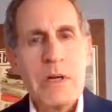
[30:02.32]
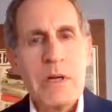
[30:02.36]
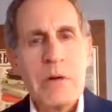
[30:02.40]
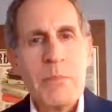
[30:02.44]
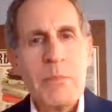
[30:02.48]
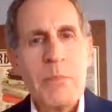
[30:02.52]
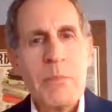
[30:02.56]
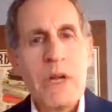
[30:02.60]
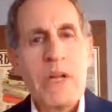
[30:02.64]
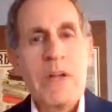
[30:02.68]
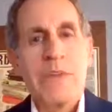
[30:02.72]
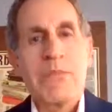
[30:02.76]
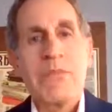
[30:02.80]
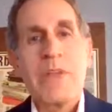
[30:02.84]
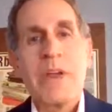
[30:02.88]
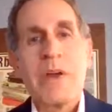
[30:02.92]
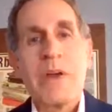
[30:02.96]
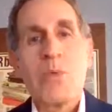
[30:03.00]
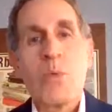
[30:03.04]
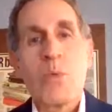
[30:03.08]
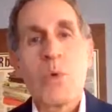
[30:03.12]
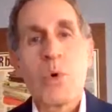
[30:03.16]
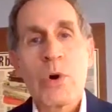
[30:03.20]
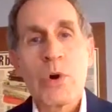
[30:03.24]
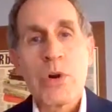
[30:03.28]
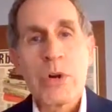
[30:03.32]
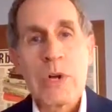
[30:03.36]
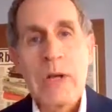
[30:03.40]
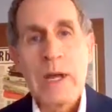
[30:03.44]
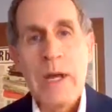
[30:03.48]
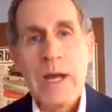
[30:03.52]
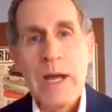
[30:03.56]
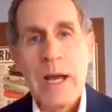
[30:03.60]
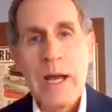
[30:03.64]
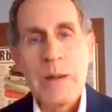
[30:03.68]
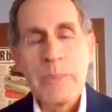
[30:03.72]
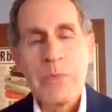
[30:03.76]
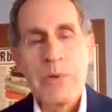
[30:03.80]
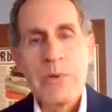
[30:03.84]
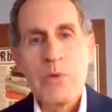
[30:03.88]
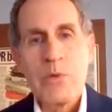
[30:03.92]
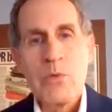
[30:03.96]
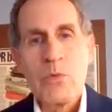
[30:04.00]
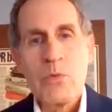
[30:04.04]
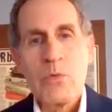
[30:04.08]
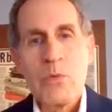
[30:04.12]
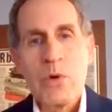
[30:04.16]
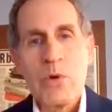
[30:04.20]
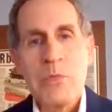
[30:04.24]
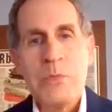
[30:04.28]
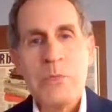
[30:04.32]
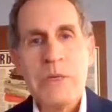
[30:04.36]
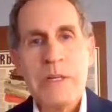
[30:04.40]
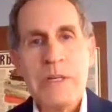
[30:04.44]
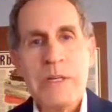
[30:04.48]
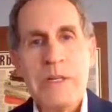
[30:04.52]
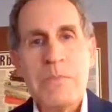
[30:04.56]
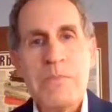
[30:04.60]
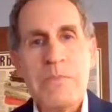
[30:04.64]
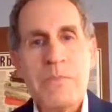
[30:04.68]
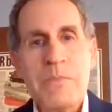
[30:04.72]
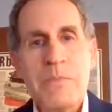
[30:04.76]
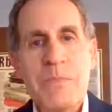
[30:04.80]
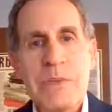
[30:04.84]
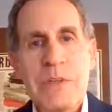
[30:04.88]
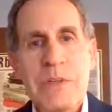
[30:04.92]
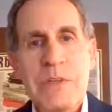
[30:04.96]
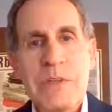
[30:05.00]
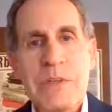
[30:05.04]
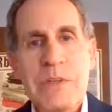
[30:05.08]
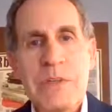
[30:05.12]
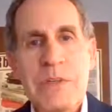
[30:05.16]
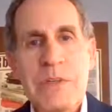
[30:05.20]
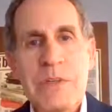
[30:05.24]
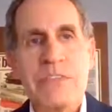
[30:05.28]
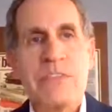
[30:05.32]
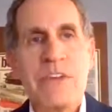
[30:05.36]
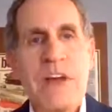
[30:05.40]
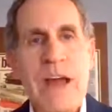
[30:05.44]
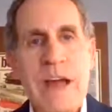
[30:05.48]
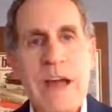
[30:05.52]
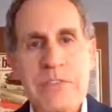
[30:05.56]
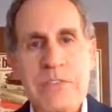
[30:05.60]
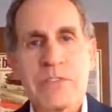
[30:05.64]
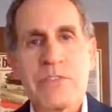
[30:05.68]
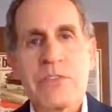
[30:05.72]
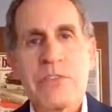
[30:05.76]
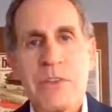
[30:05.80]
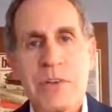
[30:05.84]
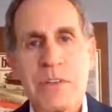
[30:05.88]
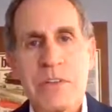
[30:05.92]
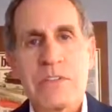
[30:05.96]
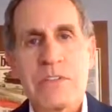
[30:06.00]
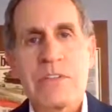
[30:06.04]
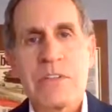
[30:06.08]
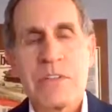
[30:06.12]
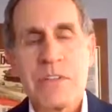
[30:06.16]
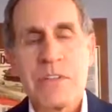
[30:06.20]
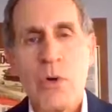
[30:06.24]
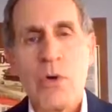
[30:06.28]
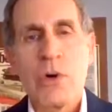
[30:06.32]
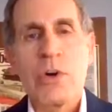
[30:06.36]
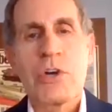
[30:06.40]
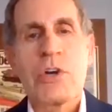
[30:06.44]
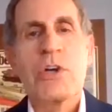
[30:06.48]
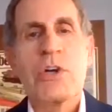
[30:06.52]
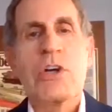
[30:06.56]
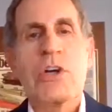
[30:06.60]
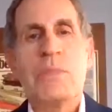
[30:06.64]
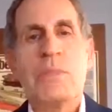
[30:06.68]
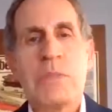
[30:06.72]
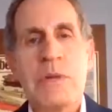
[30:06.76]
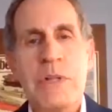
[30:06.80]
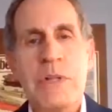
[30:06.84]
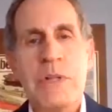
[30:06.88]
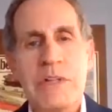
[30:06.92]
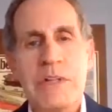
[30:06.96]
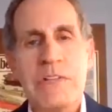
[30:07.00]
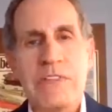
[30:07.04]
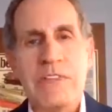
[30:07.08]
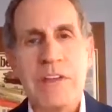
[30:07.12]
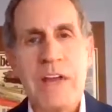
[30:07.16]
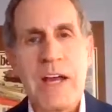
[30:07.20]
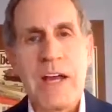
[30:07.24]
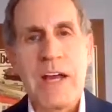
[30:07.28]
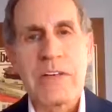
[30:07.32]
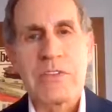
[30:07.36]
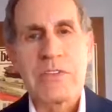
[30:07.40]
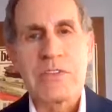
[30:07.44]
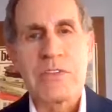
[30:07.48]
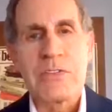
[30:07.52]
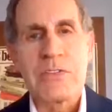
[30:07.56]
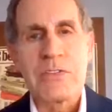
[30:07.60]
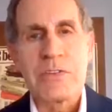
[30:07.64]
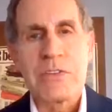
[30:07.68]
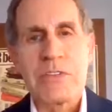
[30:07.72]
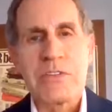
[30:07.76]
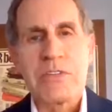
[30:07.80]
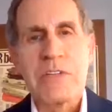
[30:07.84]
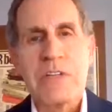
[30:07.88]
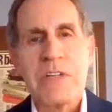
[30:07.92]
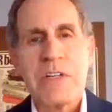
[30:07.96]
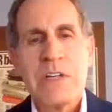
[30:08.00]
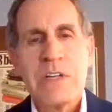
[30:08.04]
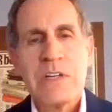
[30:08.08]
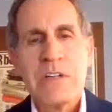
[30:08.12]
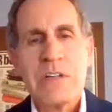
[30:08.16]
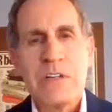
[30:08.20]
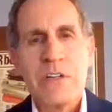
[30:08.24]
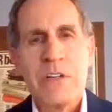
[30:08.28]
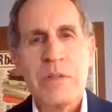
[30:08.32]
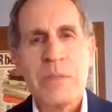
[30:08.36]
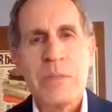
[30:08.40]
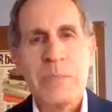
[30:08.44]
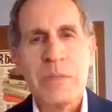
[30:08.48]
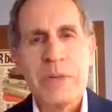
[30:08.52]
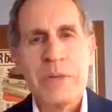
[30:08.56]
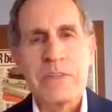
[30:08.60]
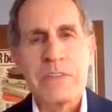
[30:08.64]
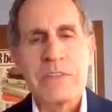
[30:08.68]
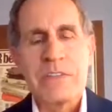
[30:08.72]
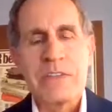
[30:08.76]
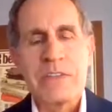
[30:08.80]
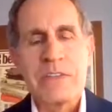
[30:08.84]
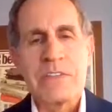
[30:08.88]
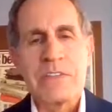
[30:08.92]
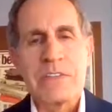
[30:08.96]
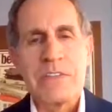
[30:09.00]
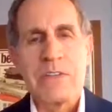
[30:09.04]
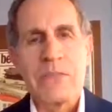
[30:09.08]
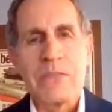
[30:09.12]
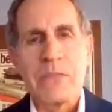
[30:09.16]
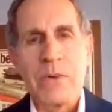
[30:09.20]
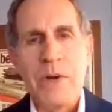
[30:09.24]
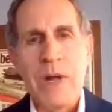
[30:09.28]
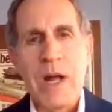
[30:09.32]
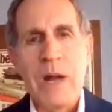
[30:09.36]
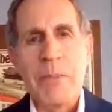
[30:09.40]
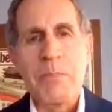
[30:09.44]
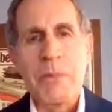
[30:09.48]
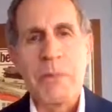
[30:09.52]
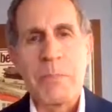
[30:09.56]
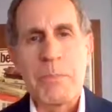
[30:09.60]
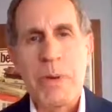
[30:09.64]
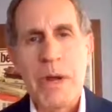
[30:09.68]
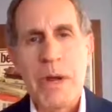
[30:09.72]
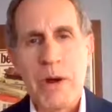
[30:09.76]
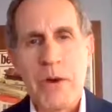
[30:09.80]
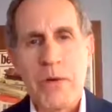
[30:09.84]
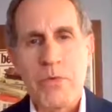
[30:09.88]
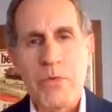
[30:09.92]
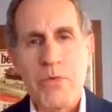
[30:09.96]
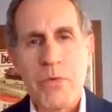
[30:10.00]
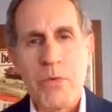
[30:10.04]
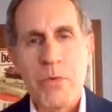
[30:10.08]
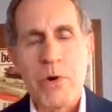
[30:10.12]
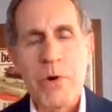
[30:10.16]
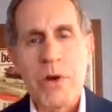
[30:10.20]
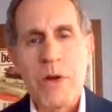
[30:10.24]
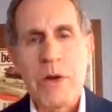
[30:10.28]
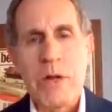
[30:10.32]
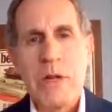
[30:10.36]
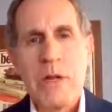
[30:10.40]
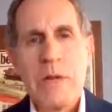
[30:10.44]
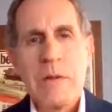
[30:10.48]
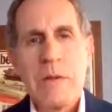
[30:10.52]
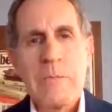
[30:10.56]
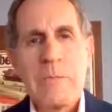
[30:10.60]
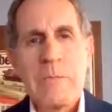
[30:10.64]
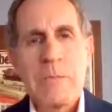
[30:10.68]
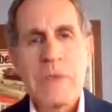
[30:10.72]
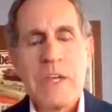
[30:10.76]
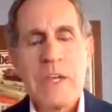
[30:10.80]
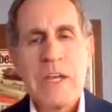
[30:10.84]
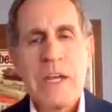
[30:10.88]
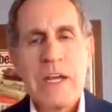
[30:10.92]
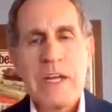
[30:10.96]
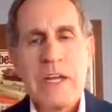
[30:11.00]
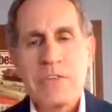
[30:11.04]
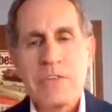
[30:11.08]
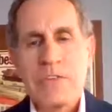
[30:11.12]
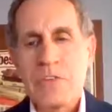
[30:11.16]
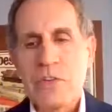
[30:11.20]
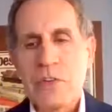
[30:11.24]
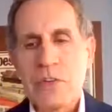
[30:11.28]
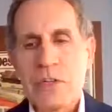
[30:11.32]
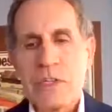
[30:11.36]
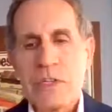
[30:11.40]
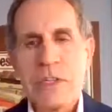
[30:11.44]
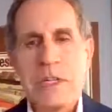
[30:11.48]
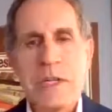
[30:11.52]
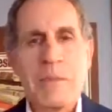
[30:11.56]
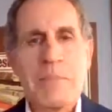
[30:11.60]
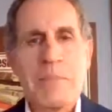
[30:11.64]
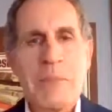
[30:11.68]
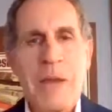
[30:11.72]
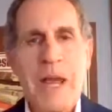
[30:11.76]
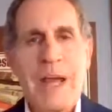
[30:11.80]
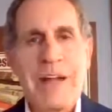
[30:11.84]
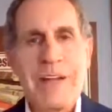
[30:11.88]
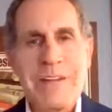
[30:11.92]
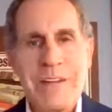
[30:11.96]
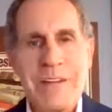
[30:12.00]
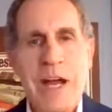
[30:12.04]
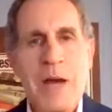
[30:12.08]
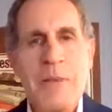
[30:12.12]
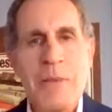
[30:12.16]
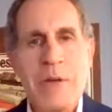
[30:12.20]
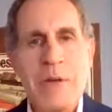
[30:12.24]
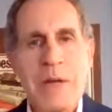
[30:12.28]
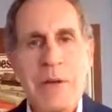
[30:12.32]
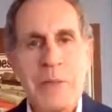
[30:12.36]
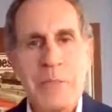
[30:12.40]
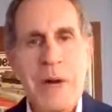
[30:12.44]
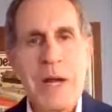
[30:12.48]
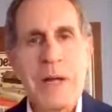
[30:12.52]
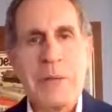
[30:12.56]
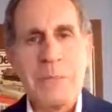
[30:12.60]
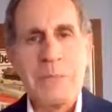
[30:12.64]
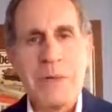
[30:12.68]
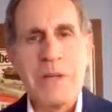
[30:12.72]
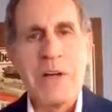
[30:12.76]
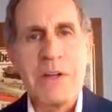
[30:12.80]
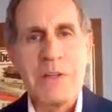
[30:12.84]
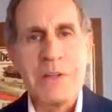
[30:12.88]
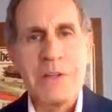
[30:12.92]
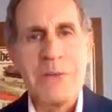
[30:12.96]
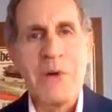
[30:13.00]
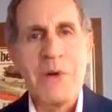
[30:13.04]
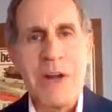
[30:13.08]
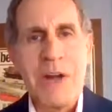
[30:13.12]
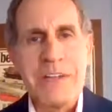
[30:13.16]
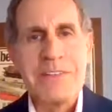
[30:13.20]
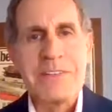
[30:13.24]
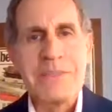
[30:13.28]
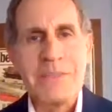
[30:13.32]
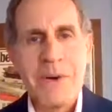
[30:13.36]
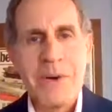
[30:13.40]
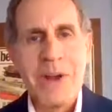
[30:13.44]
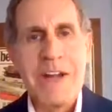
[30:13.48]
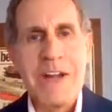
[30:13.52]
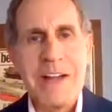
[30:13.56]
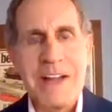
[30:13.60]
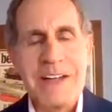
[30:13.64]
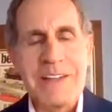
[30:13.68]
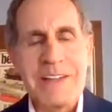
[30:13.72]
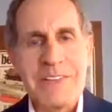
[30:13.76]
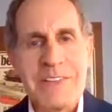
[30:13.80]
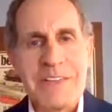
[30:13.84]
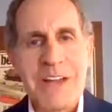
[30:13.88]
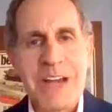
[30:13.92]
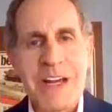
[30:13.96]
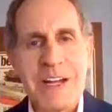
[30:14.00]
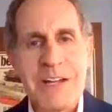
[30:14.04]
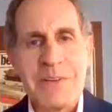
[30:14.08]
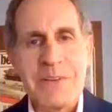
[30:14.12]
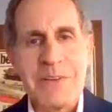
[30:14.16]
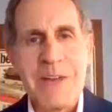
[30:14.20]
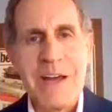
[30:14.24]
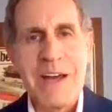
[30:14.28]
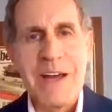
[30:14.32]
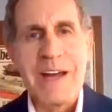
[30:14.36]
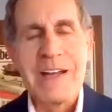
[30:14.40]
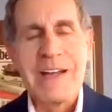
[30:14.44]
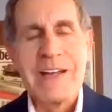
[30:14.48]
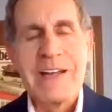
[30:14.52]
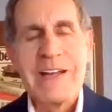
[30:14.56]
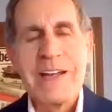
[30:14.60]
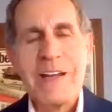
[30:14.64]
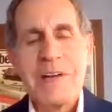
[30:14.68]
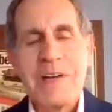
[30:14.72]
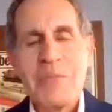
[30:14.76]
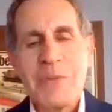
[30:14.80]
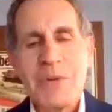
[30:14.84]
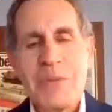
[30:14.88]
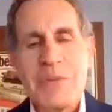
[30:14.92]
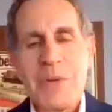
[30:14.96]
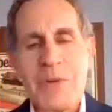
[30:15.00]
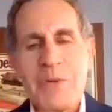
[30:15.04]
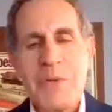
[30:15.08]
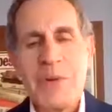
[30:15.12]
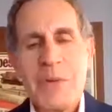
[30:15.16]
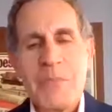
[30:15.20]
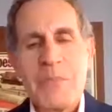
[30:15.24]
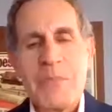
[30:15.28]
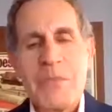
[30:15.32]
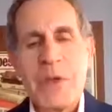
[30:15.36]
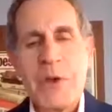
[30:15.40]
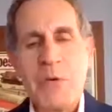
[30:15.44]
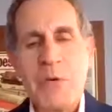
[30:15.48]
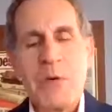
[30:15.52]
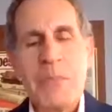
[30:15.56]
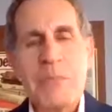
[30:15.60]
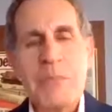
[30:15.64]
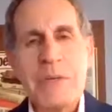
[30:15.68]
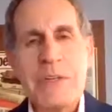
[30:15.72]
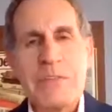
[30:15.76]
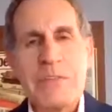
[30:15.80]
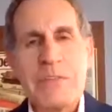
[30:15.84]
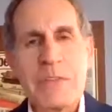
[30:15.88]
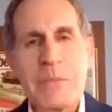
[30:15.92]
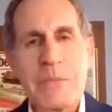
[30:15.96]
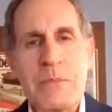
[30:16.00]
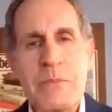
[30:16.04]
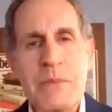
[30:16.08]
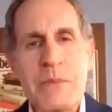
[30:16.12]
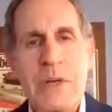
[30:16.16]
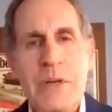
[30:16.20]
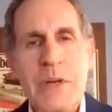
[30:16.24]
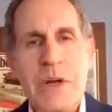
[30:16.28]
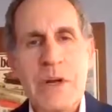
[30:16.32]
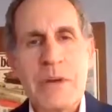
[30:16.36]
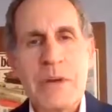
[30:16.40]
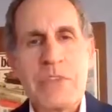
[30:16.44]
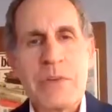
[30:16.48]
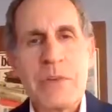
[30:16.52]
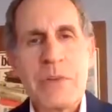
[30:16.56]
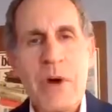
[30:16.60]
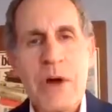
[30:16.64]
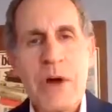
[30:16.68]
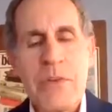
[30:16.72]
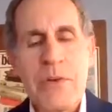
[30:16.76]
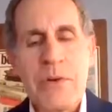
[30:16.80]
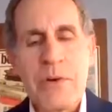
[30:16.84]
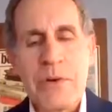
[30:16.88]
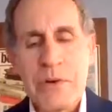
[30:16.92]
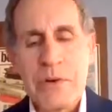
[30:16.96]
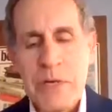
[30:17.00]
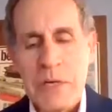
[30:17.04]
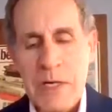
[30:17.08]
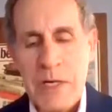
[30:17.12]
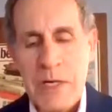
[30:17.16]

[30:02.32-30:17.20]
but if they were to happen, would be disastrous or could be disastrous to the business if we're not prepared for it. And certainly a pandemic might be on the right-hand side of that, but there would be some other